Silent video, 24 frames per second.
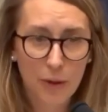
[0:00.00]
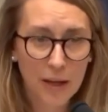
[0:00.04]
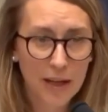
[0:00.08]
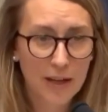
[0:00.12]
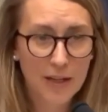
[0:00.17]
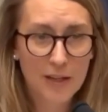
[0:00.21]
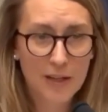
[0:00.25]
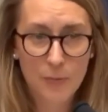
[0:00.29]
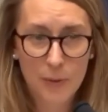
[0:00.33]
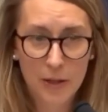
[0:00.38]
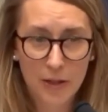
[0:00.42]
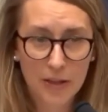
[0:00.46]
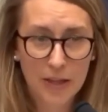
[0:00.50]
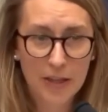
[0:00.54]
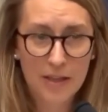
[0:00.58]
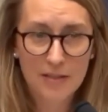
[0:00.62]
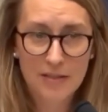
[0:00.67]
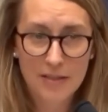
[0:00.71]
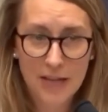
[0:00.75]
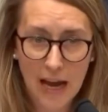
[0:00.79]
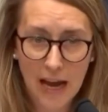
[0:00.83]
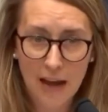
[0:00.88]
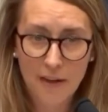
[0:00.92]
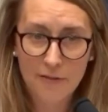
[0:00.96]
we
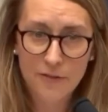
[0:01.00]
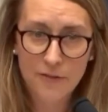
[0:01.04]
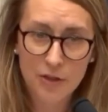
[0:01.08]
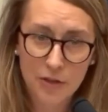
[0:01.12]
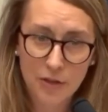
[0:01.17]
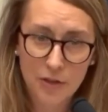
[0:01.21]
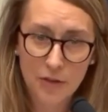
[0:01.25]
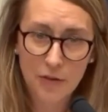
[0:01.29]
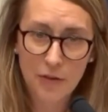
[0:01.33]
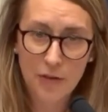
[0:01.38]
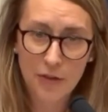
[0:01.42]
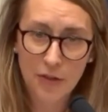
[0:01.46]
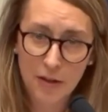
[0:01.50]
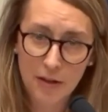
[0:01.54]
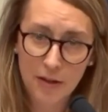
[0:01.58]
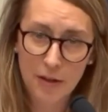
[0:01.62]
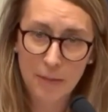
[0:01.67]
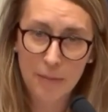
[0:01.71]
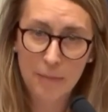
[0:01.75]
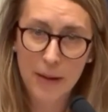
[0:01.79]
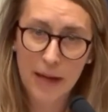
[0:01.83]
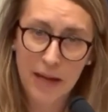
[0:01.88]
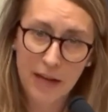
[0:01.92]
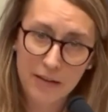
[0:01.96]
experienced after
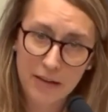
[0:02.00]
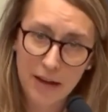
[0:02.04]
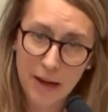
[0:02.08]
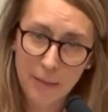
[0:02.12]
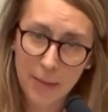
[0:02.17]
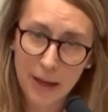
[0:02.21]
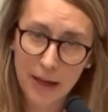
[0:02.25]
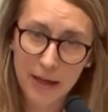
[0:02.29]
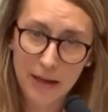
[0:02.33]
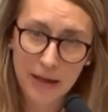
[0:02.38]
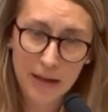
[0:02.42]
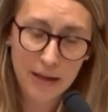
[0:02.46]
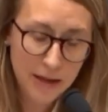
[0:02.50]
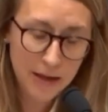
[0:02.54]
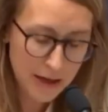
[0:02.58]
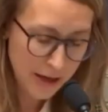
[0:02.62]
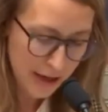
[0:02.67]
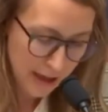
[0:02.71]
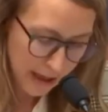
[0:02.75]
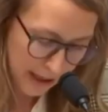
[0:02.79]
the pandemic.